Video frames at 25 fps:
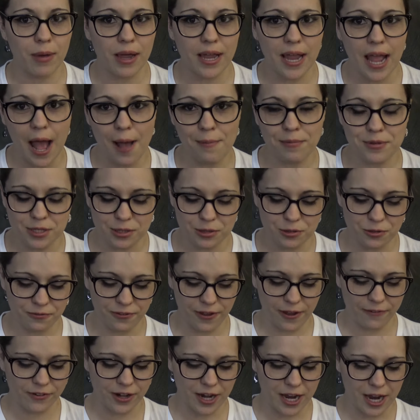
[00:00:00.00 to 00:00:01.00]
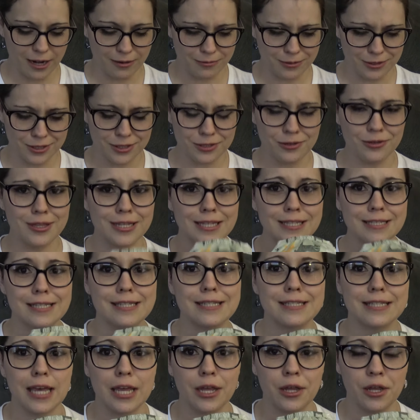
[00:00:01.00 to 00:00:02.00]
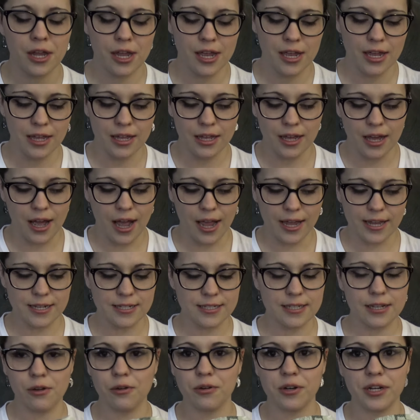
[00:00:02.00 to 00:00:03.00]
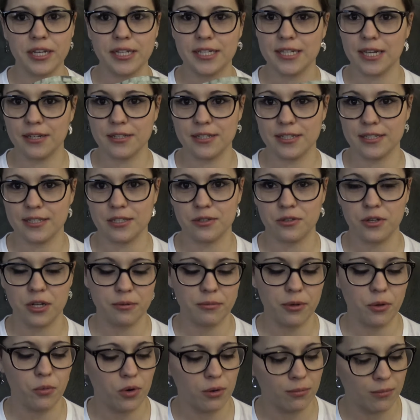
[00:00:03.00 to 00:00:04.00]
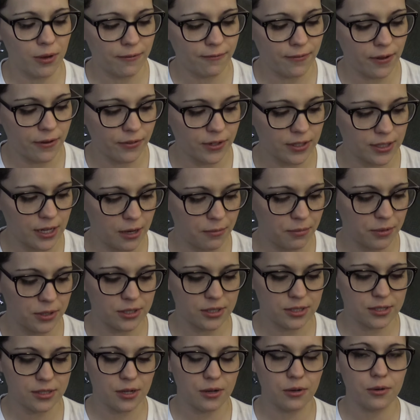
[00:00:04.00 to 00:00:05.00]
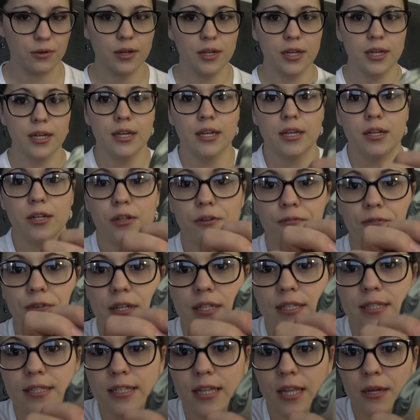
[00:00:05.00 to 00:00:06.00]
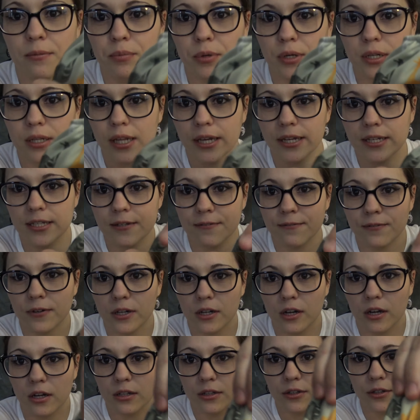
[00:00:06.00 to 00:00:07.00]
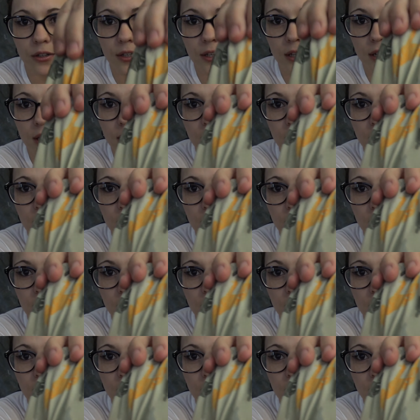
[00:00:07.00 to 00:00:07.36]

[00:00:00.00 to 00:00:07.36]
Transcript: my absolute favorite animals. So this is like, I can tell, already tell this is going to be one of my favorite diapers. So if you could see that print like different colored